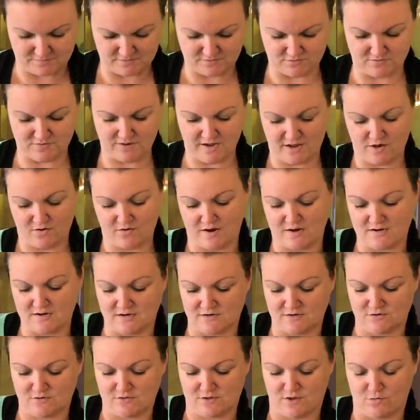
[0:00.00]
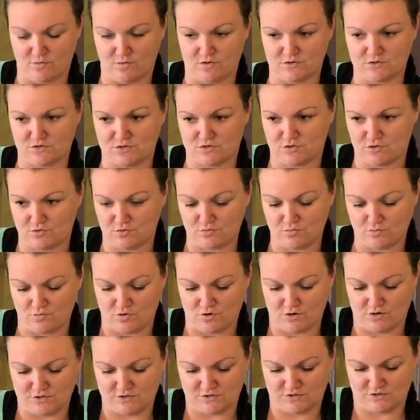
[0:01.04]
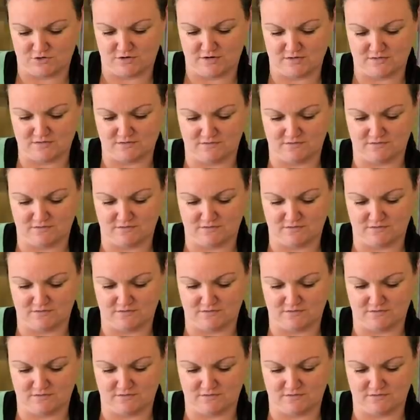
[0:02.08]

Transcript: so now I need to do that with 2 more strands